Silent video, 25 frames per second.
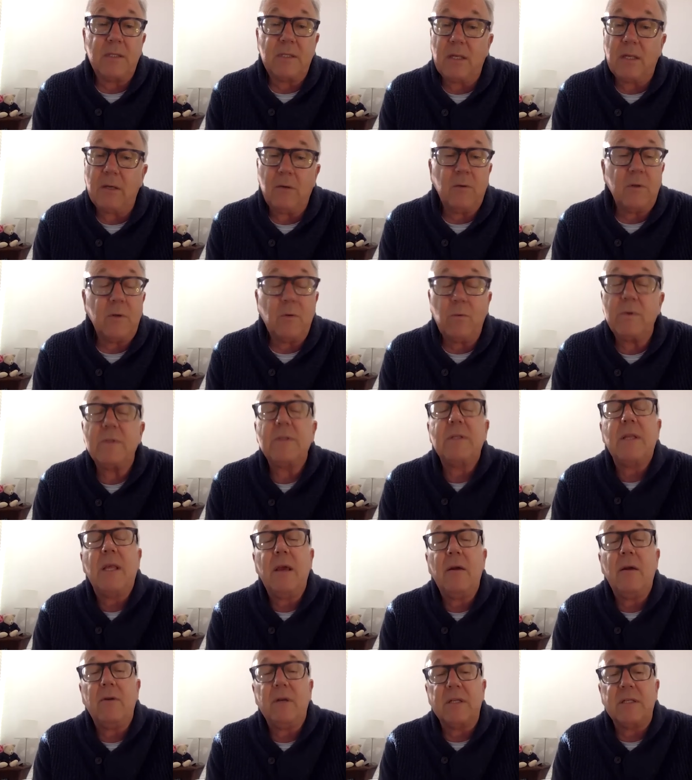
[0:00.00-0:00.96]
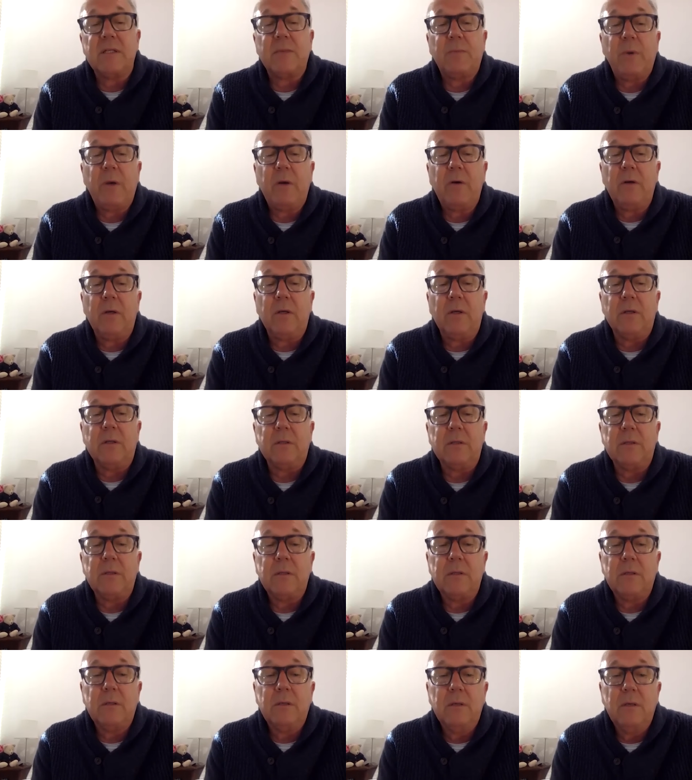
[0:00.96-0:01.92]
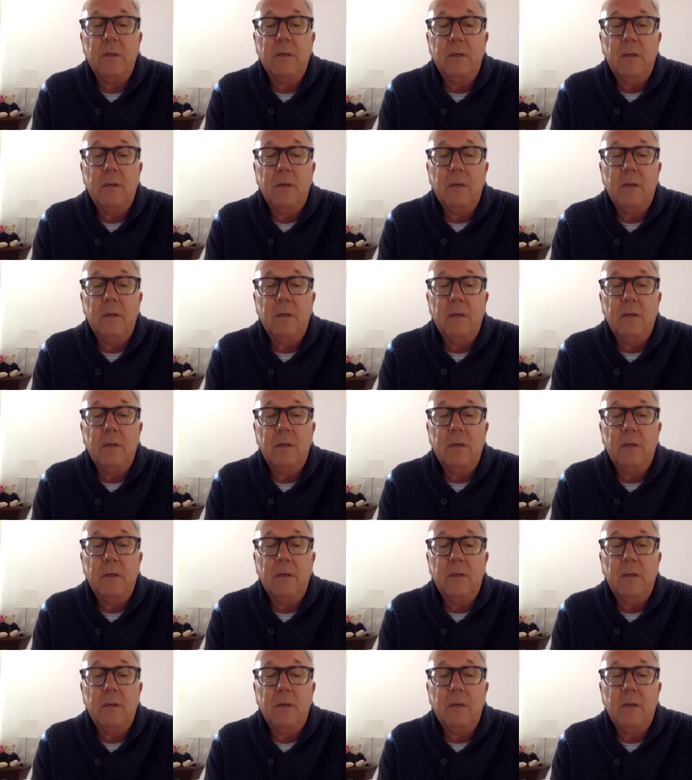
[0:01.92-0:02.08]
it, it was their experience.